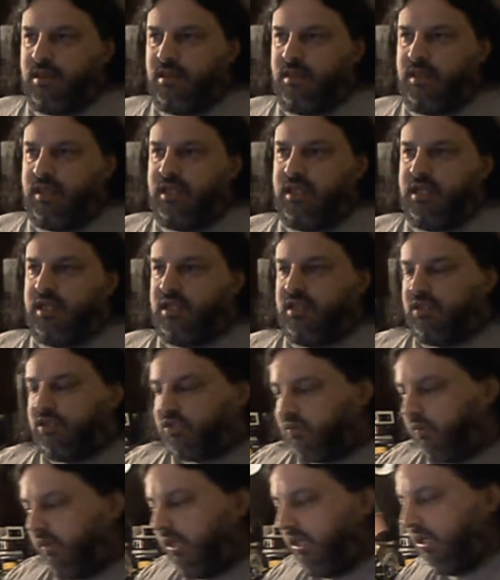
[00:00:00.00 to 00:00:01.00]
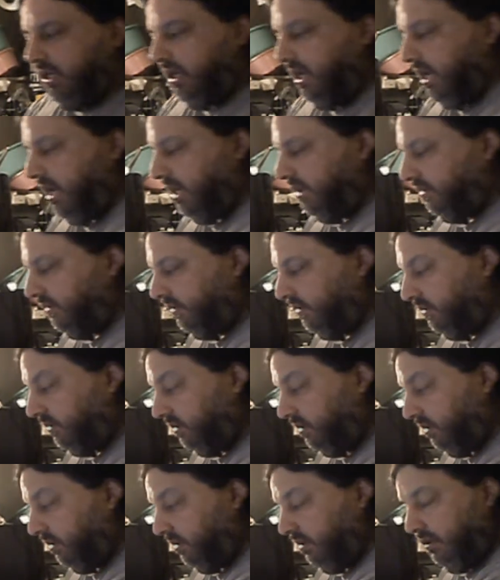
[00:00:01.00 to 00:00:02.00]
the screencasts
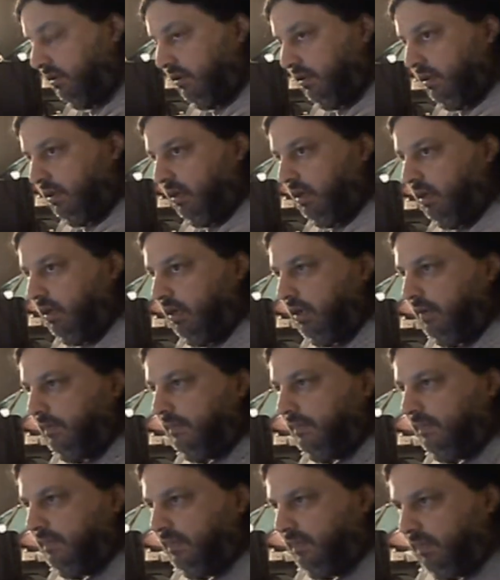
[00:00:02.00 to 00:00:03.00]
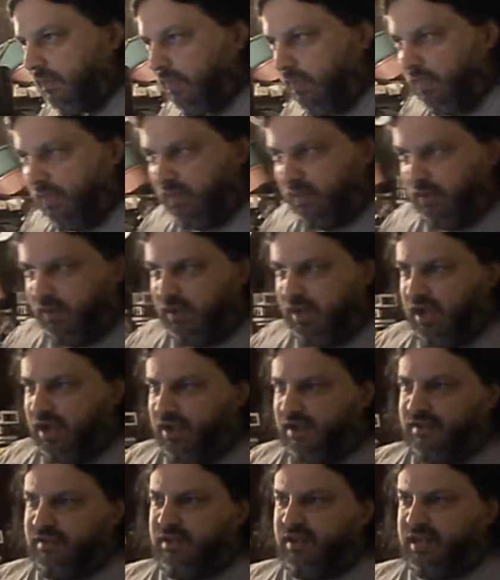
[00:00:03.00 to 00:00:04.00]
uh,
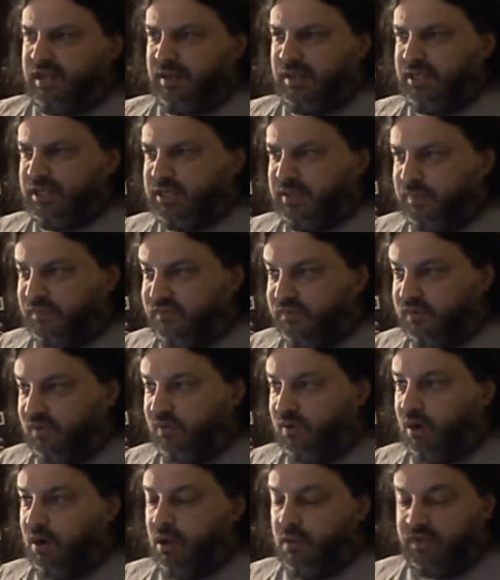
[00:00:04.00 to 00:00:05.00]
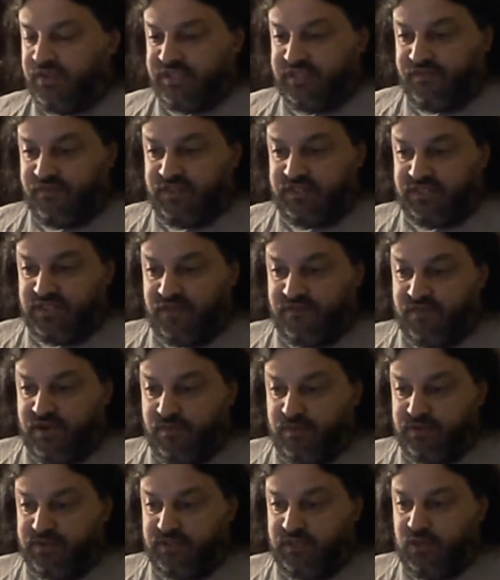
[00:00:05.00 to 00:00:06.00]
uh, for all the different stuff I
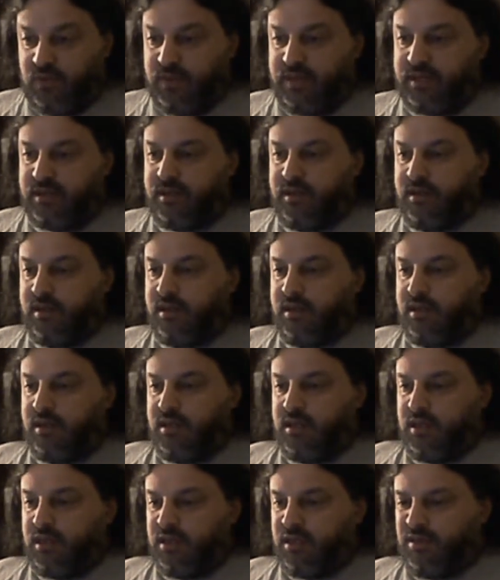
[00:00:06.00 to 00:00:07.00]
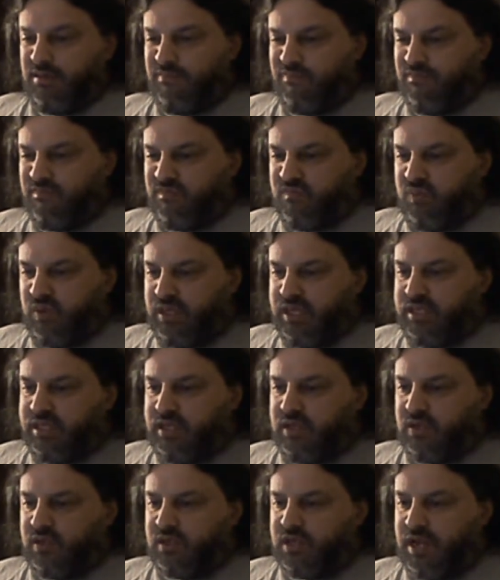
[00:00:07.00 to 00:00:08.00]
was doing really
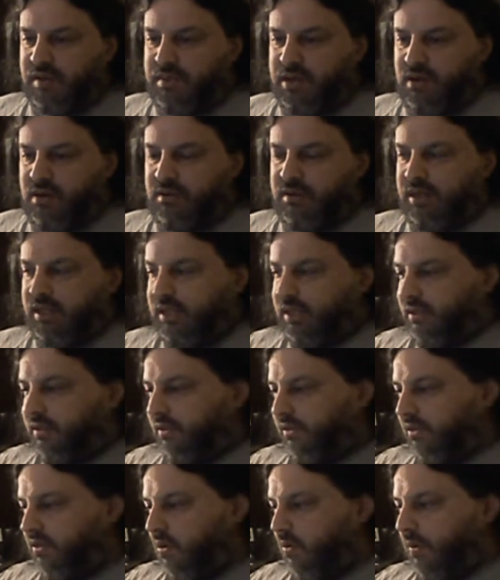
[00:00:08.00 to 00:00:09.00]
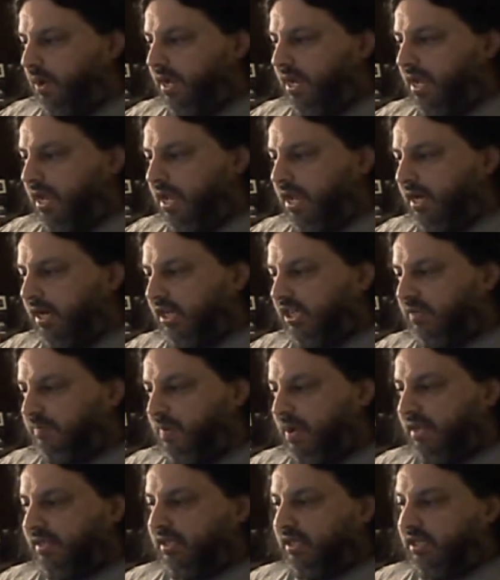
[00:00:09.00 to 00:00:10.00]
didn't come out the way I
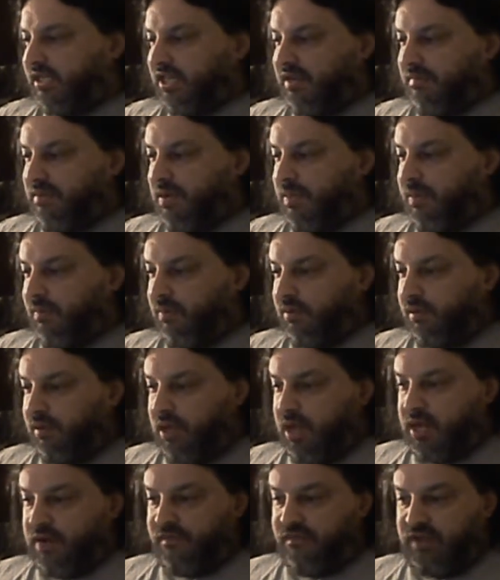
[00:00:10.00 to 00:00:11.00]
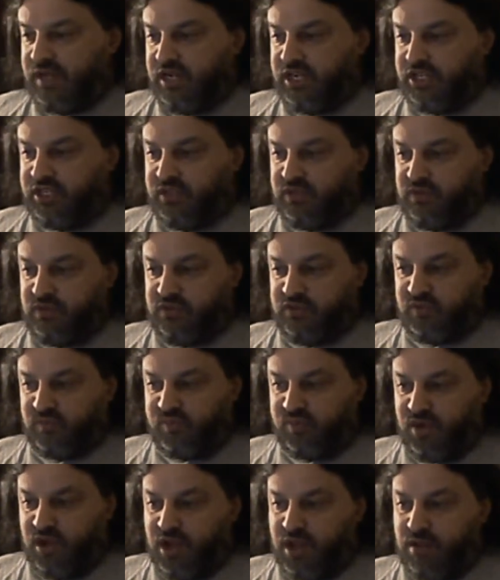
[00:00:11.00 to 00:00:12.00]
expected it to come out. There were a lot of issues
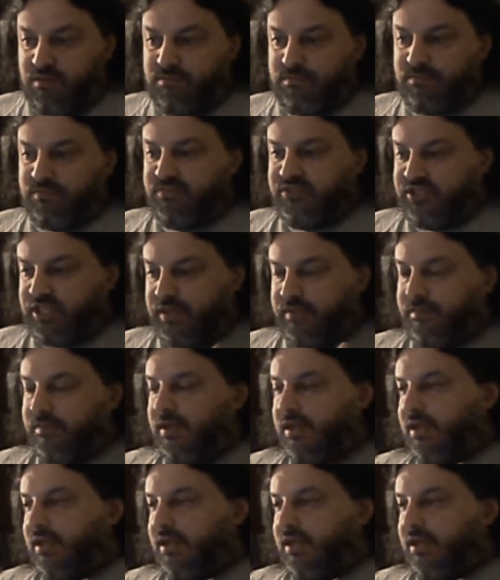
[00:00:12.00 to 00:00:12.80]
and problems and